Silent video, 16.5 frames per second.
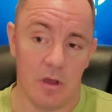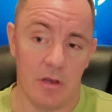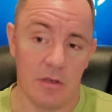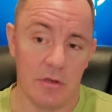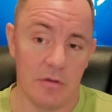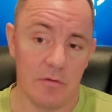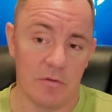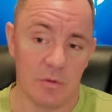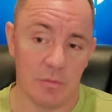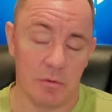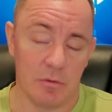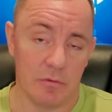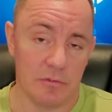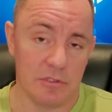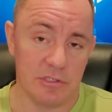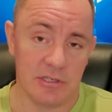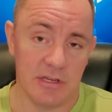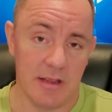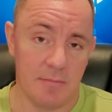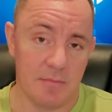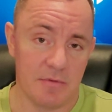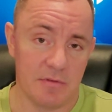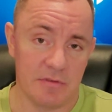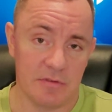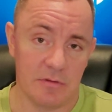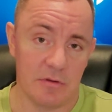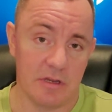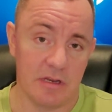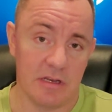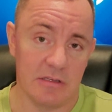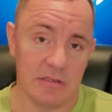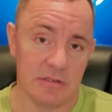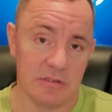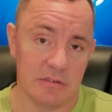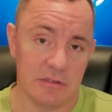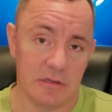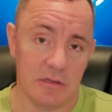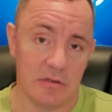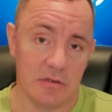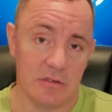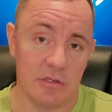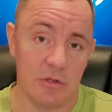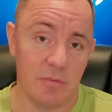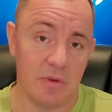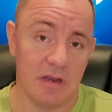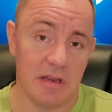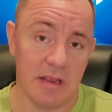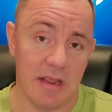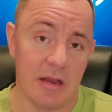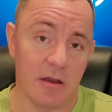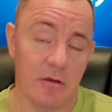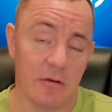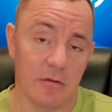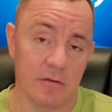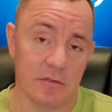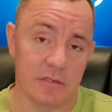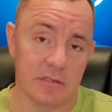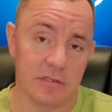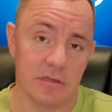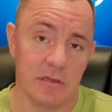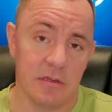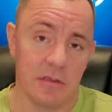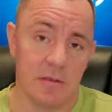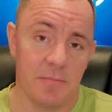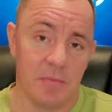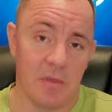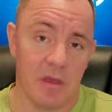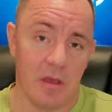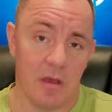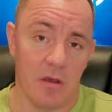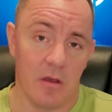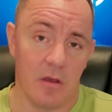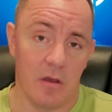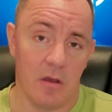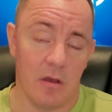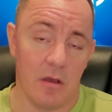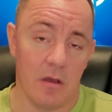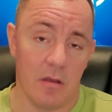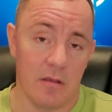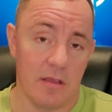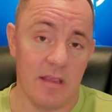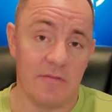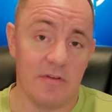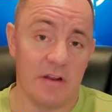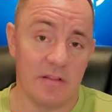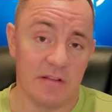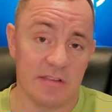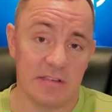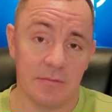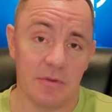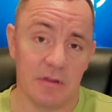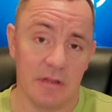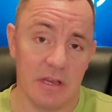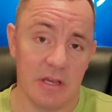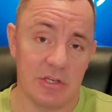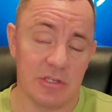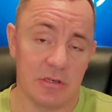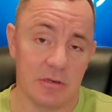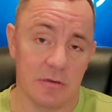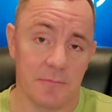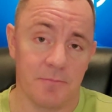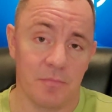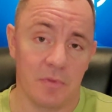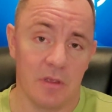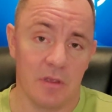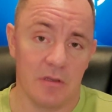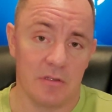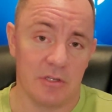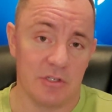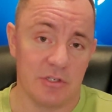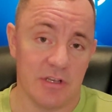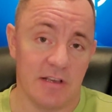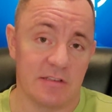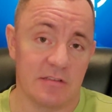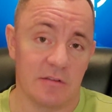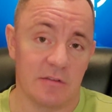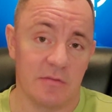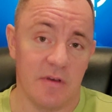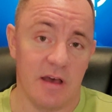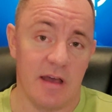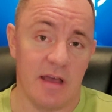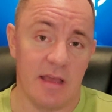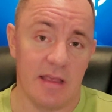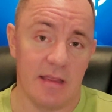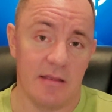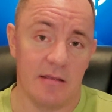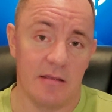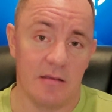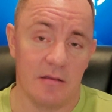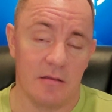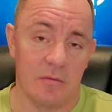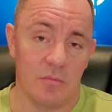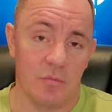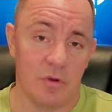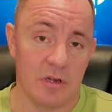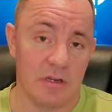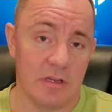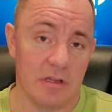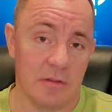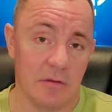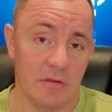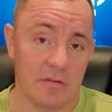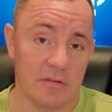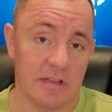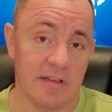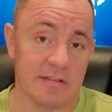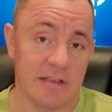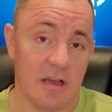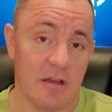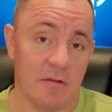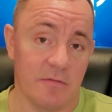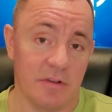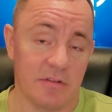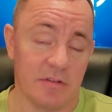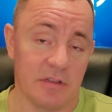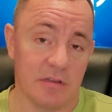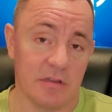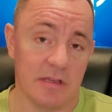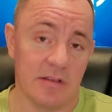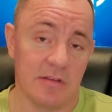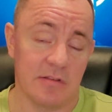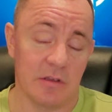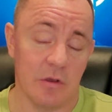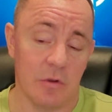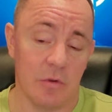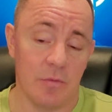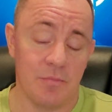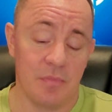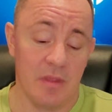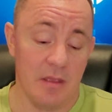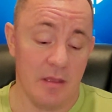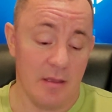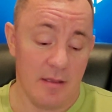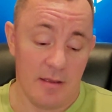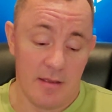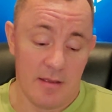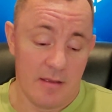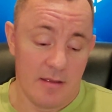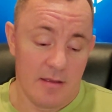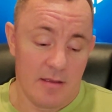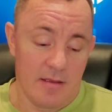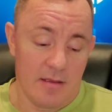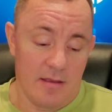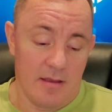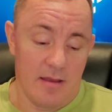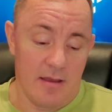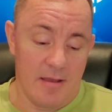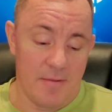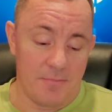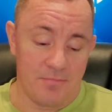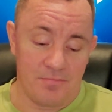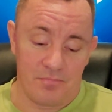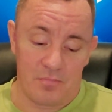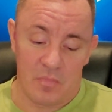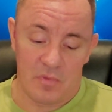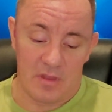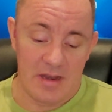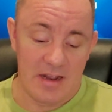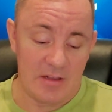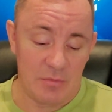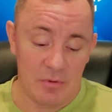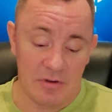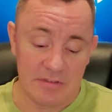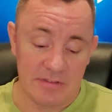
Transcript: unusable chips. They're getting just too many errors, even in the simulation, to justify printing those things out physically. So the next